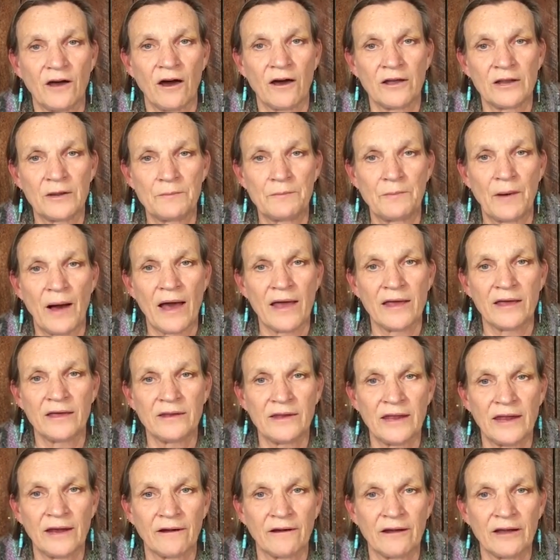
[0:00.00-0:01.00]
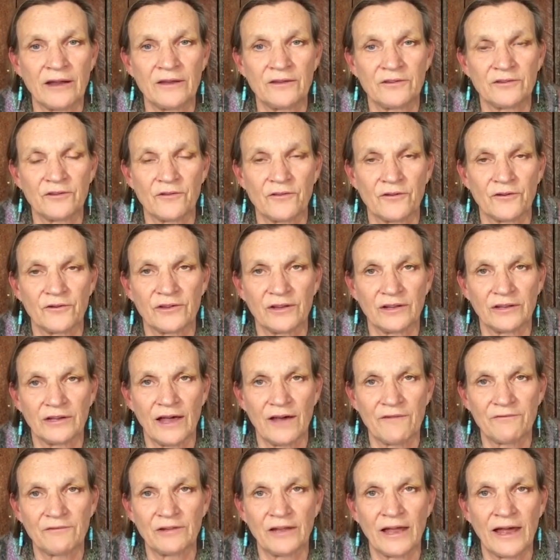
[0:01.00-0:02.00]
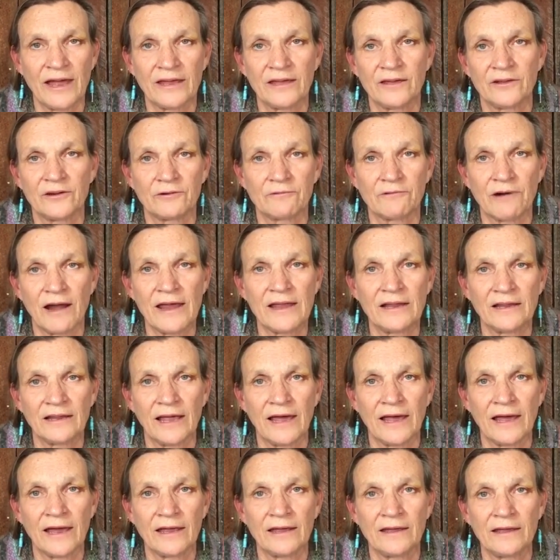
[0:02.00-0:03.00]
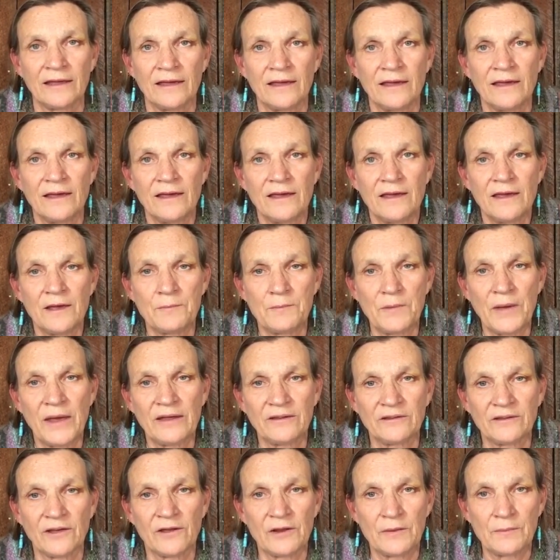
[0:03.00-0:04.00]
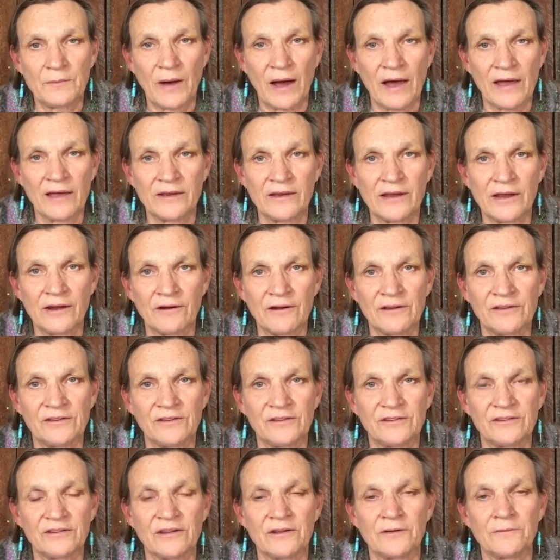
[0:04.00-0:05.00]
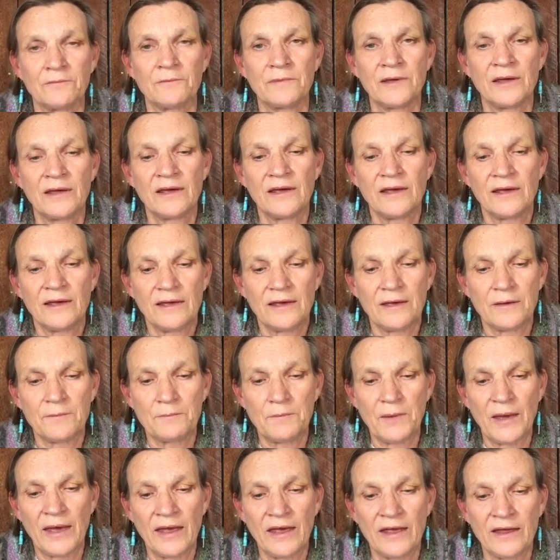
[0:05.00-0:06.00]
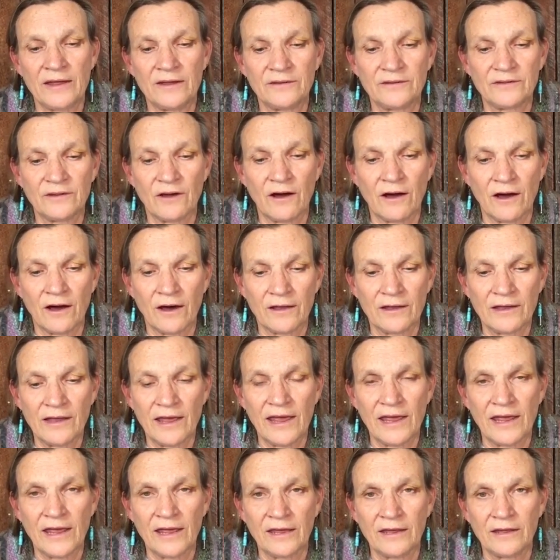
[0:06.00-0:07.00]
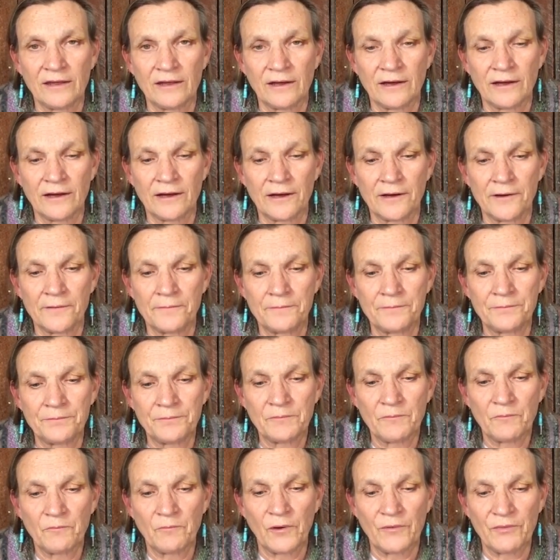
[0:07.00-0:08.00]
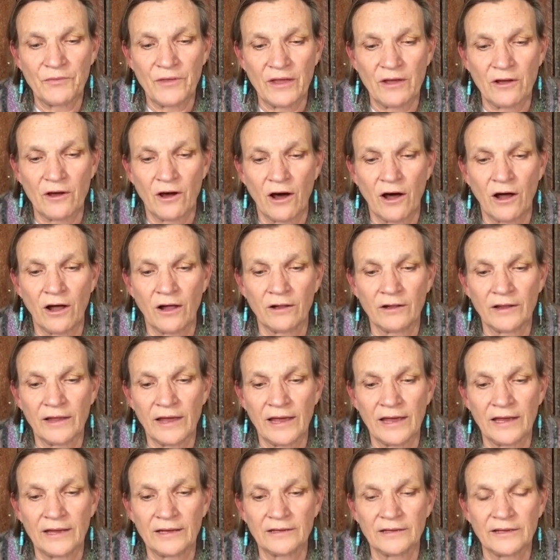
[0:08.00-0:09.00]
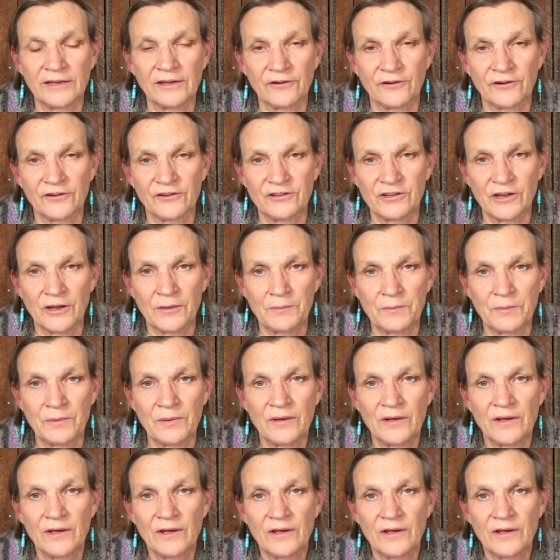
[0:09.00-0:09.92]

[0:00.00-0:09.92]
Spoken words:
on a binary, so there's a left leg and a right leg. It pays on a binary system. It pays on a what they call a leadership.